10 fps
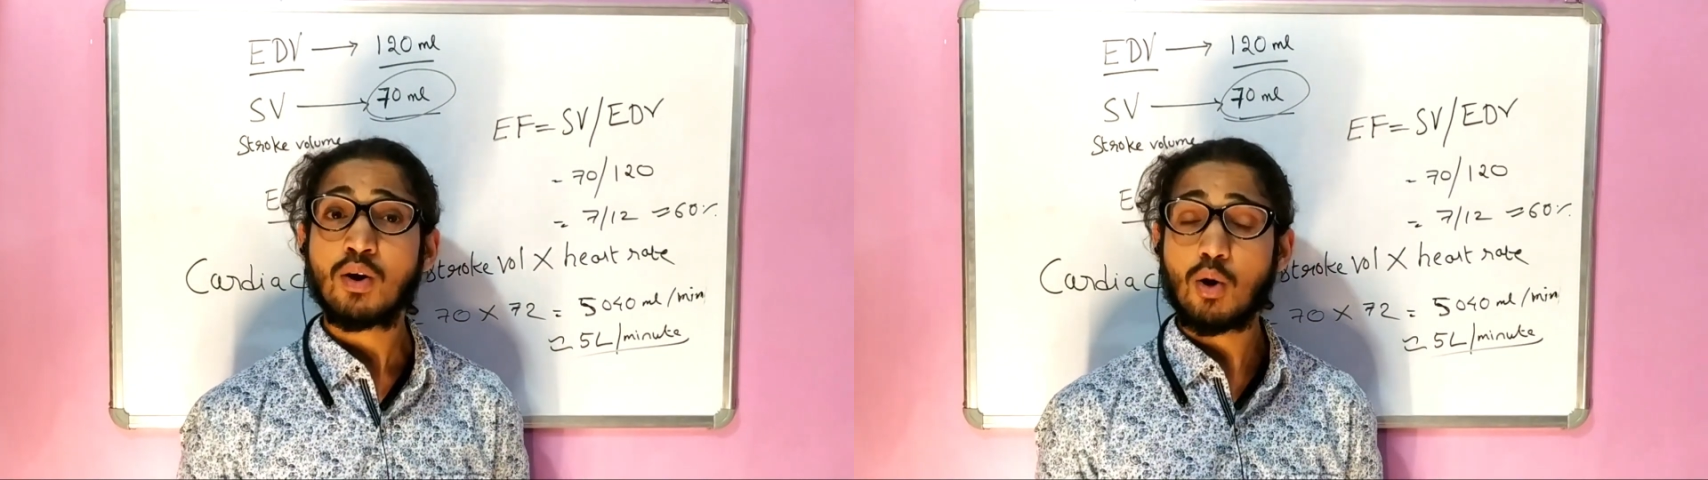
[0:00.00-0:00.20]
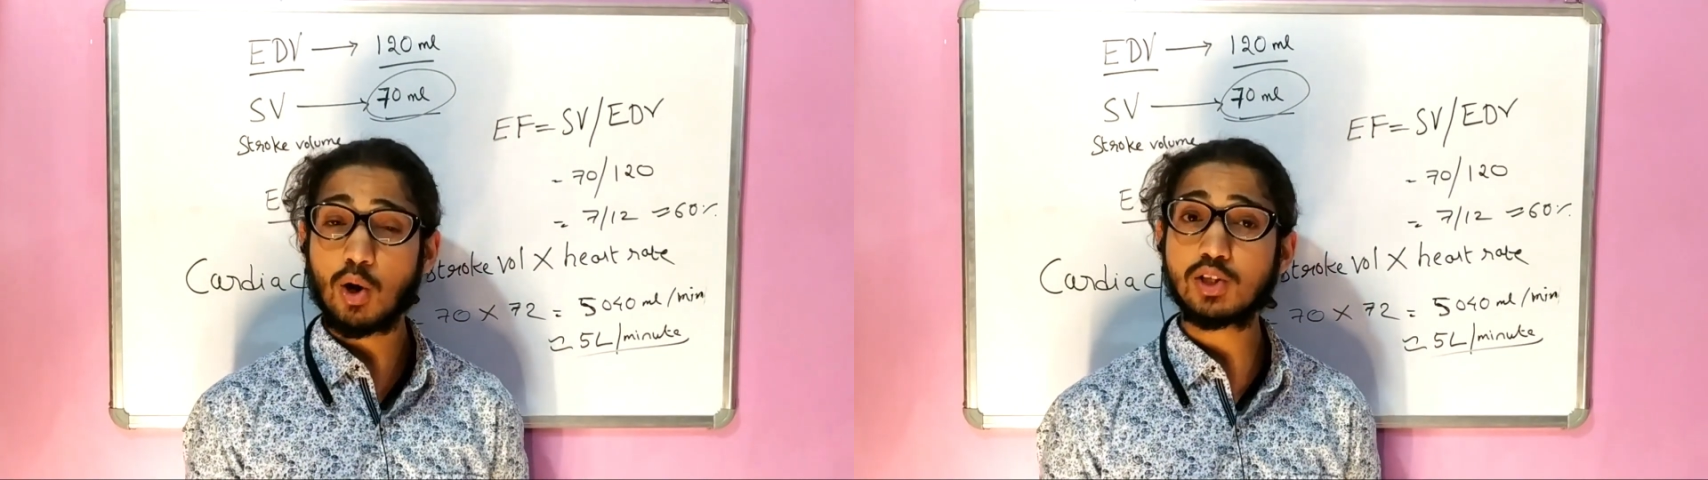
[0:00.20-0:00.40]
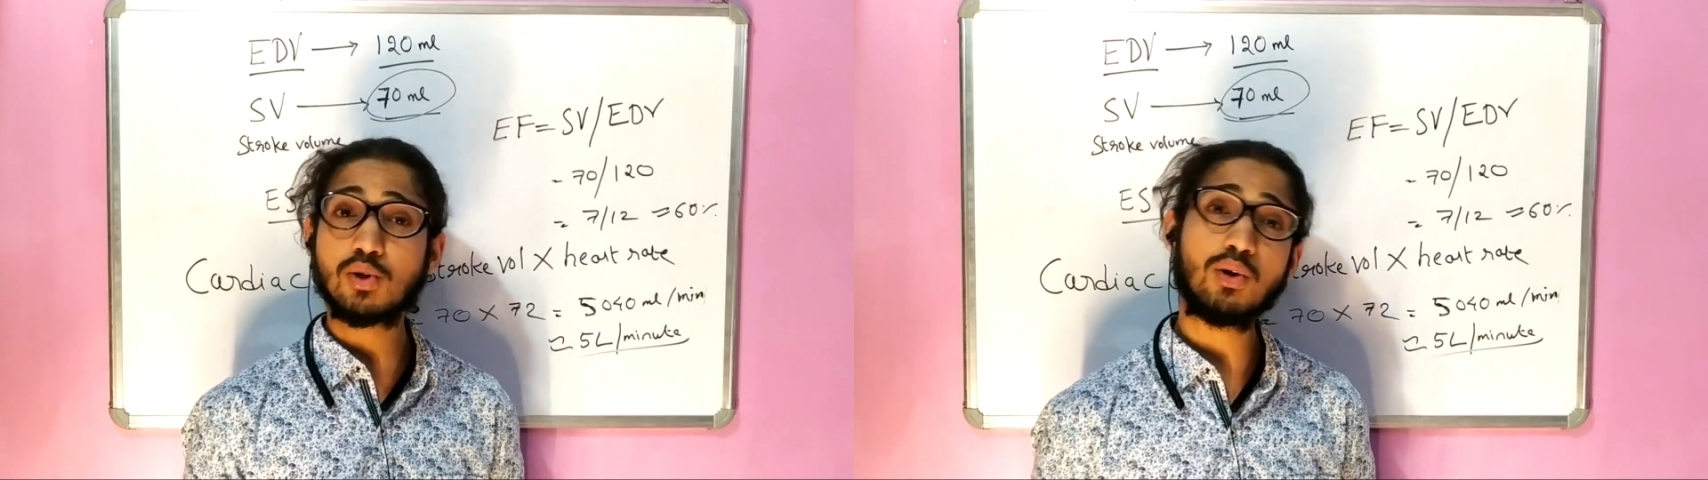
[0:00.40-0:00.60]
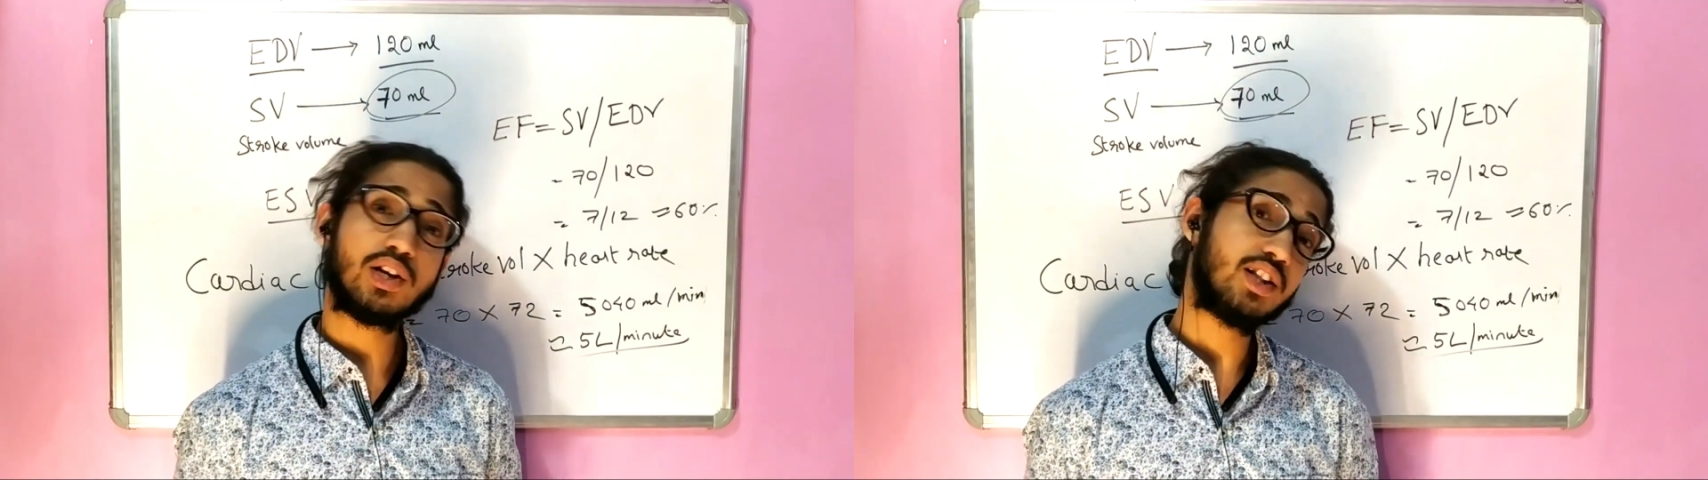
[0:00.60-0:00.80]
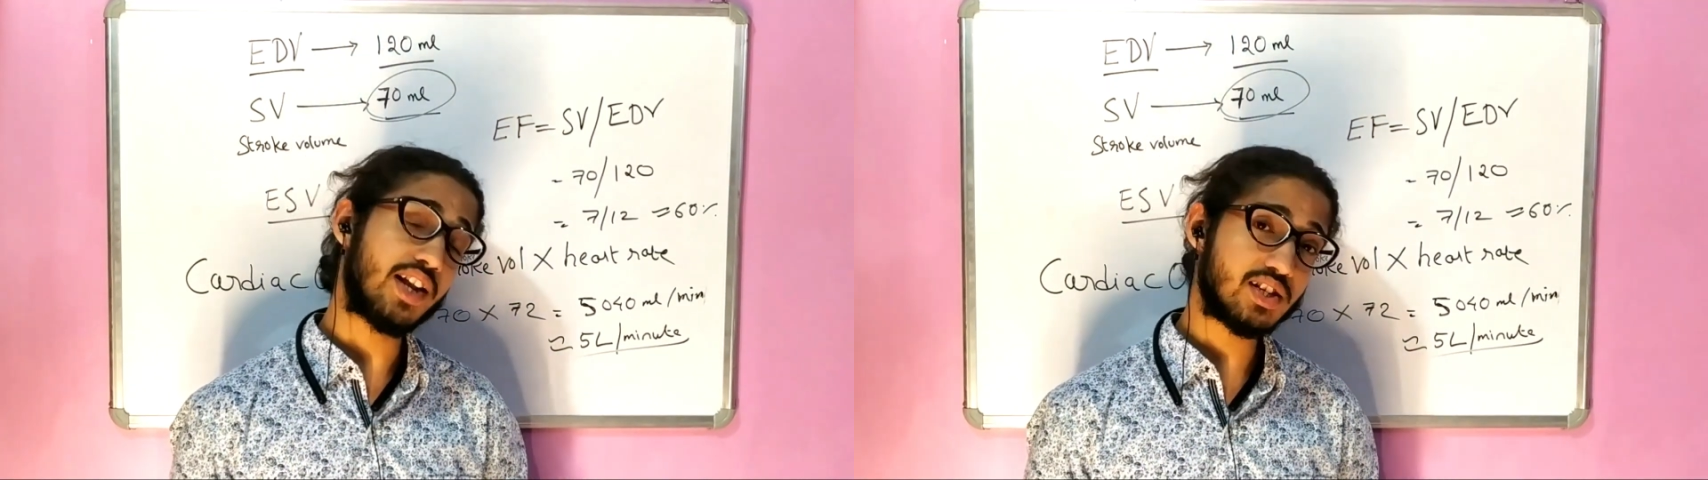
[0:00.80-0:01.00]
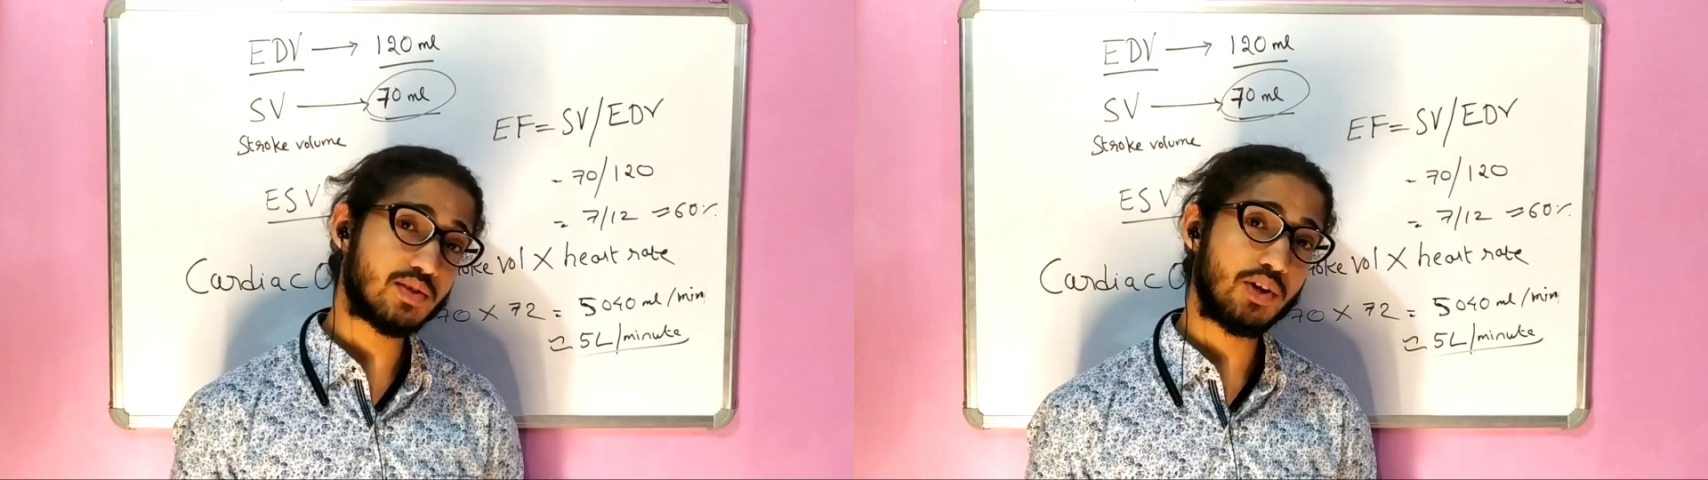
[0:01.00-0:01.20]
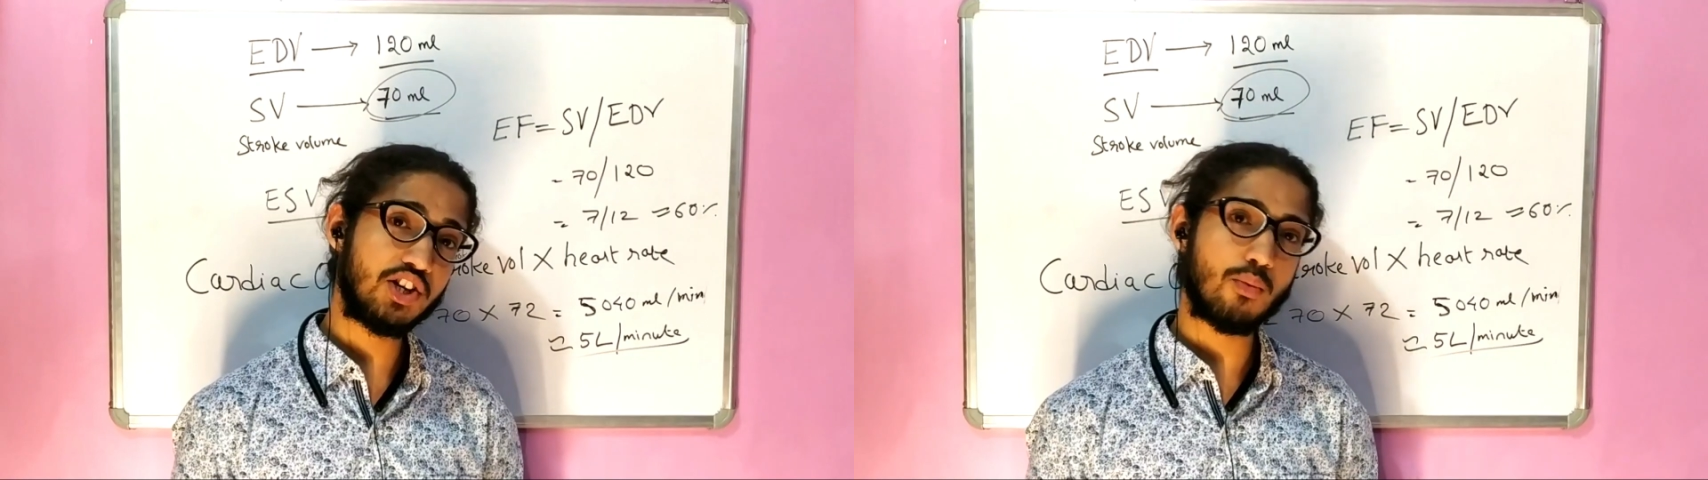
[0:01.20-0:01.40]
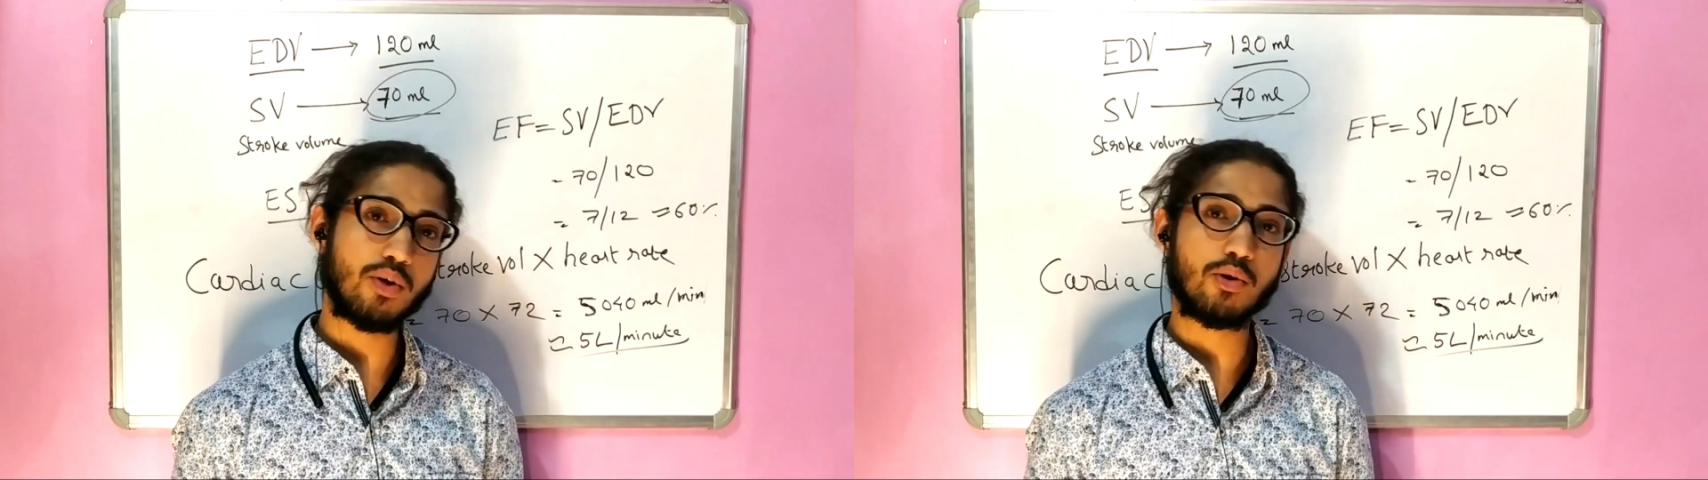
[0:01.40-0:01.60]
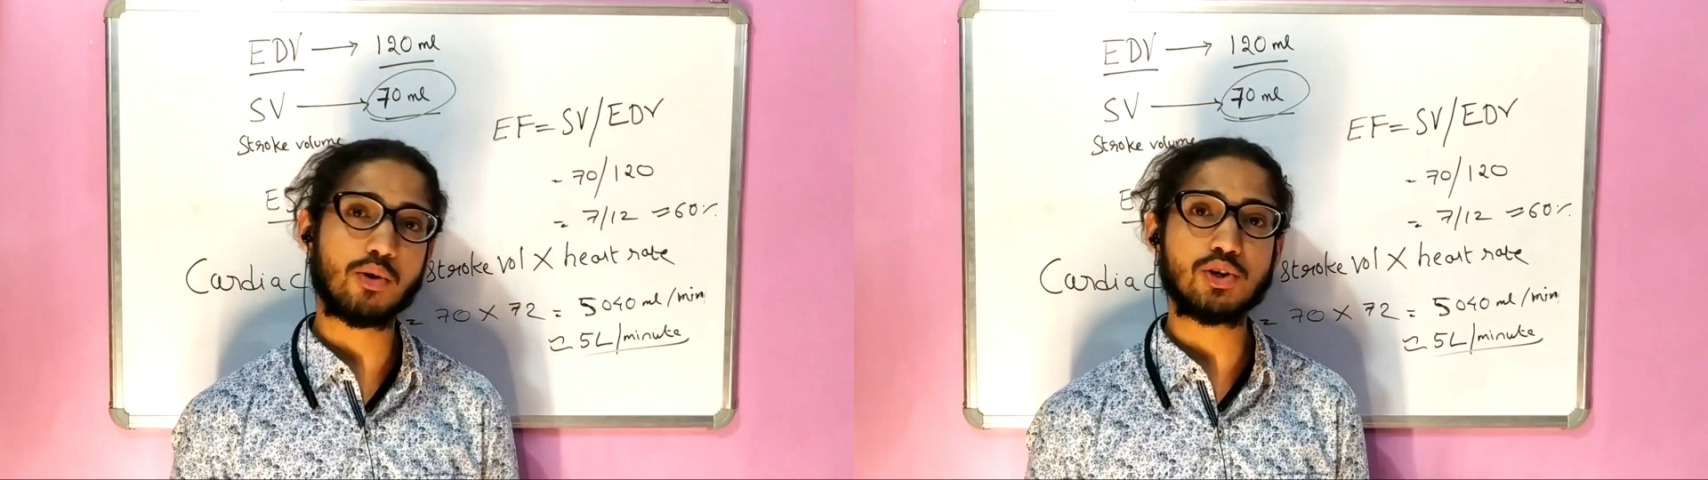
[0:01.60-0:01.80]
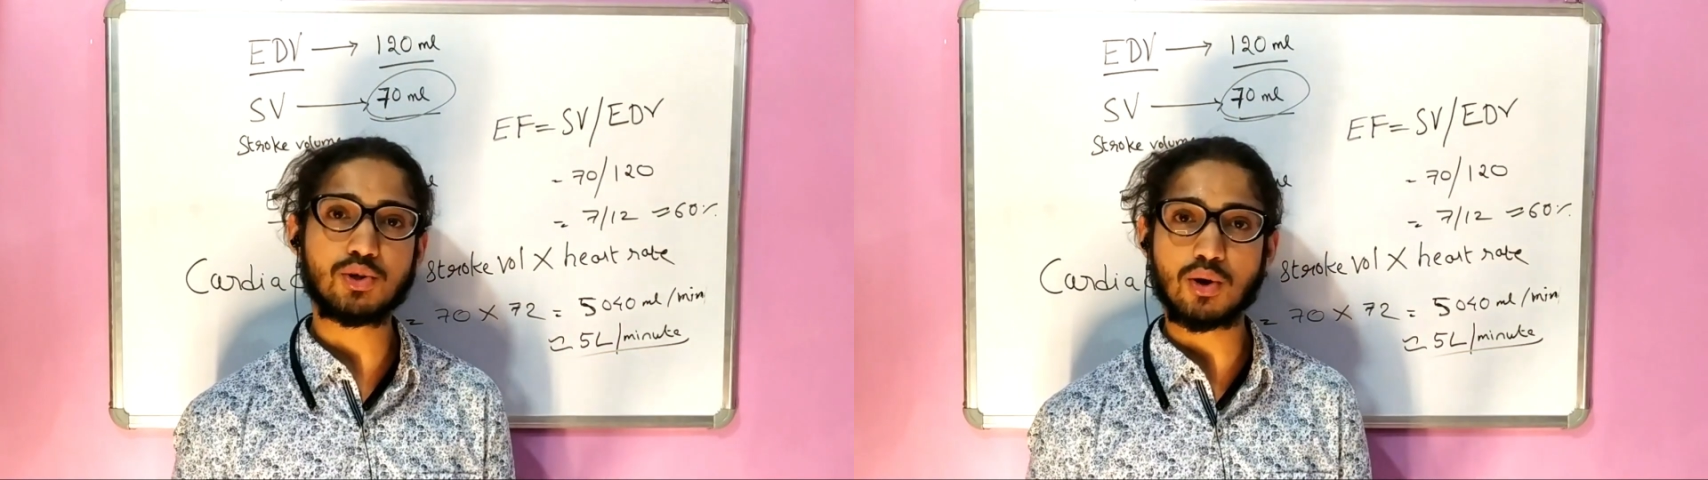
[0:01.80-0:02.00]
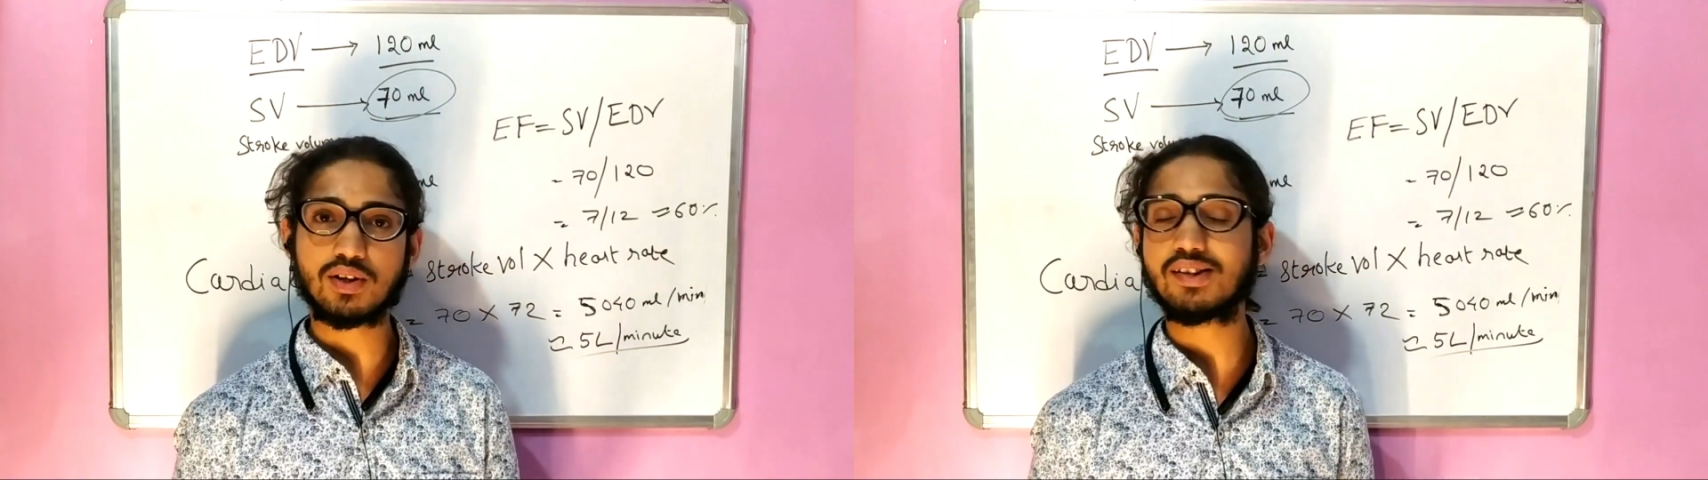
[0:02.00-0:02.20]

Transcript: Also in the next video we are going to talk